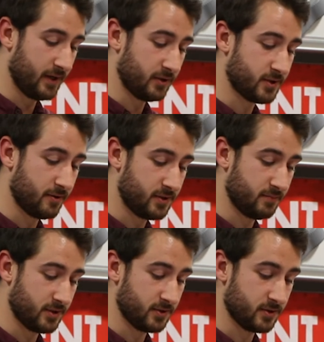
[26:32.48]
austerity
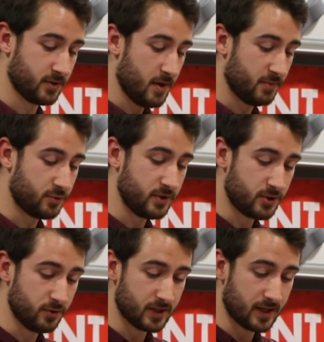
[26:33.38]
measures, between
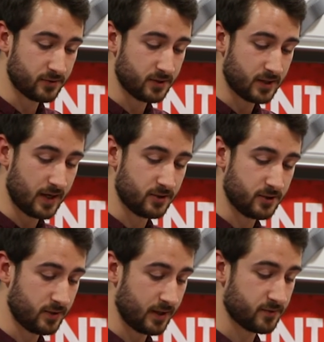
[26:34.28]
2010 and
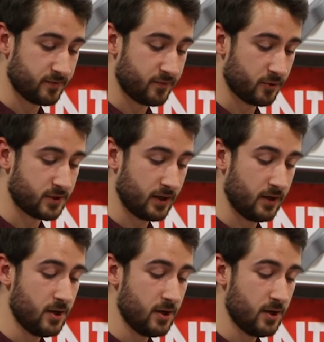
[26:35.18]
2014,